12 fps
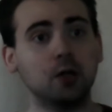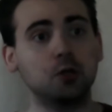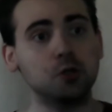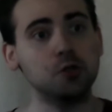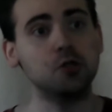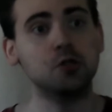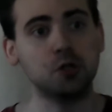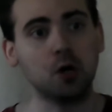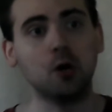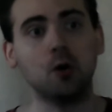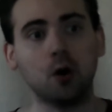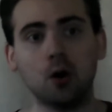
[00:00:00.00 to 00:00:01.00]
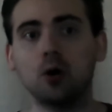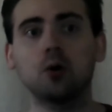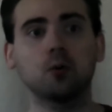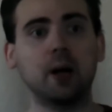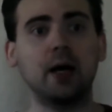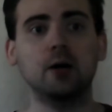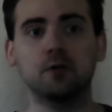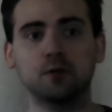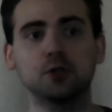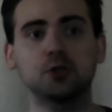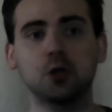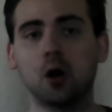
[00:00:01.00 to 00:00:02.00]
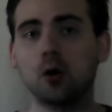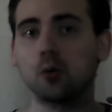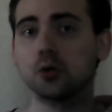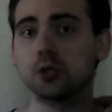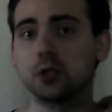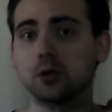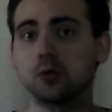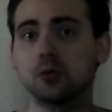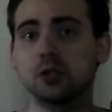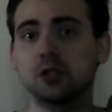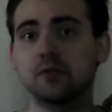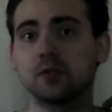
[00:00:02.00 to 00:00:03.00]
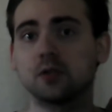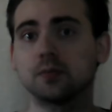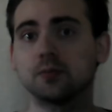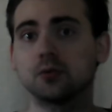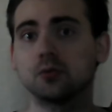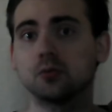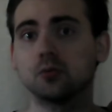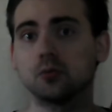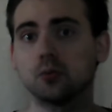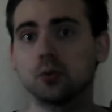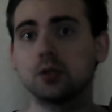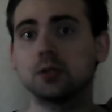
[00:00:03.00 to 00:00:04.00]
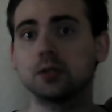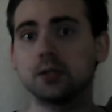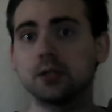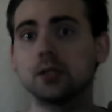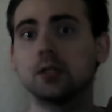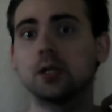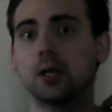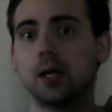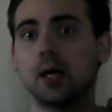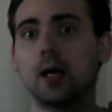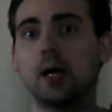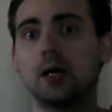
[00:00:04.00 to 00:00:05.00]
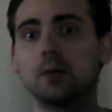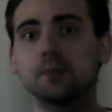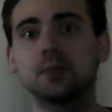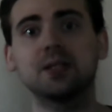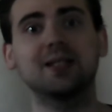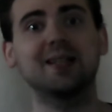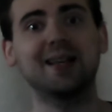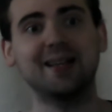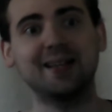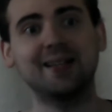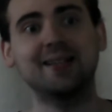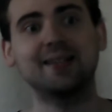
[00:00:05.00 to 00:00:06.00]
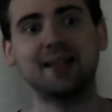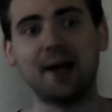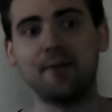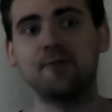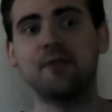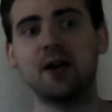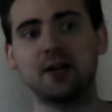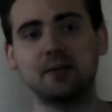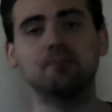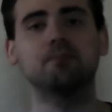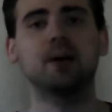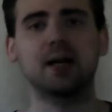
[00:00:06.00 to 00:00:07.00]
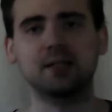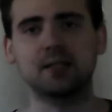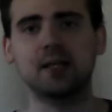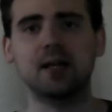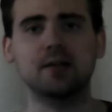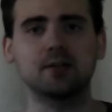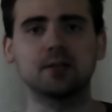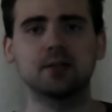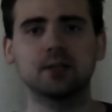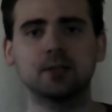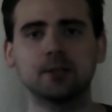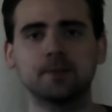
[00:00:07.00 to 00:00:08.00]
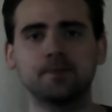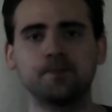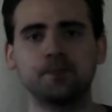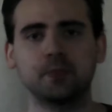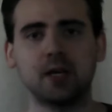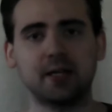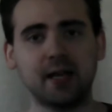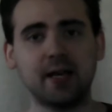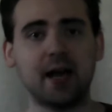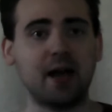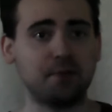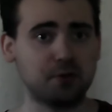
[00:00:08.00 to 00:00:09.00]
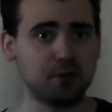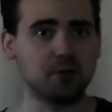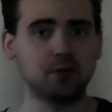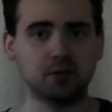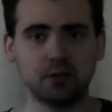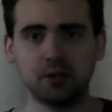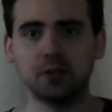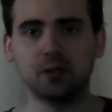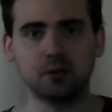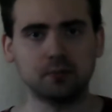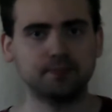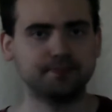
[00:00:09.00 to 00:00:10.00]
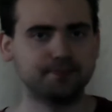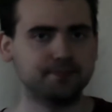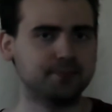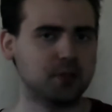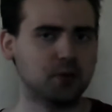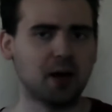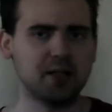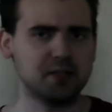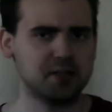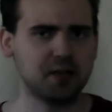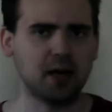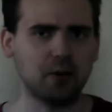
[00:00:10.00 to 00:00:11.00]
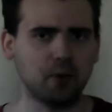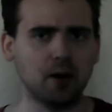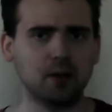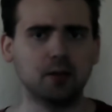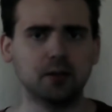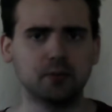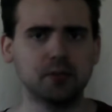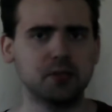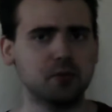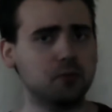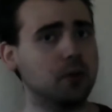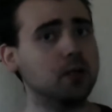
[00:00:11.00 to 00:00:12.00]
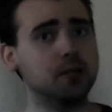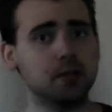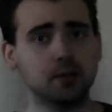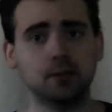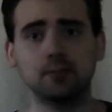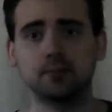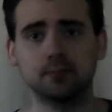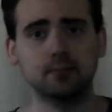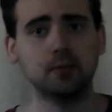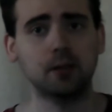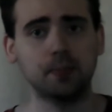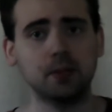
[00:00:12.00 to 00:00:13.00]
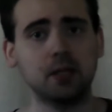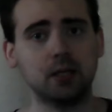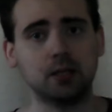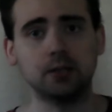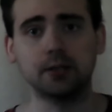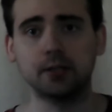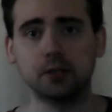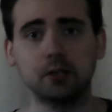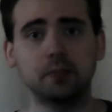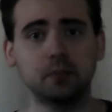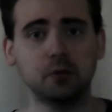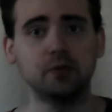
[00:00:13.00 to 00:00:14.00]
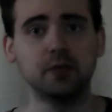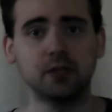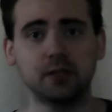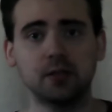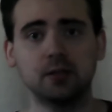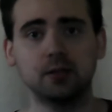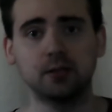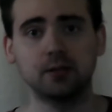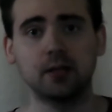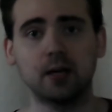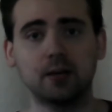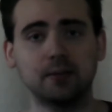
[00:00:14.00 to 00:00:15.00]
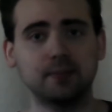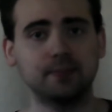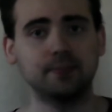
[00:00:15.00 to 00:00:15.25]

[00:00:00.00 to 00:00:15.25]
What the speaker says: good show all around for Star Wars and Lucasfilm to really help to get that fandom back together. Again, after, The Rise of Skywalker, which it wasn't a particularly good movie that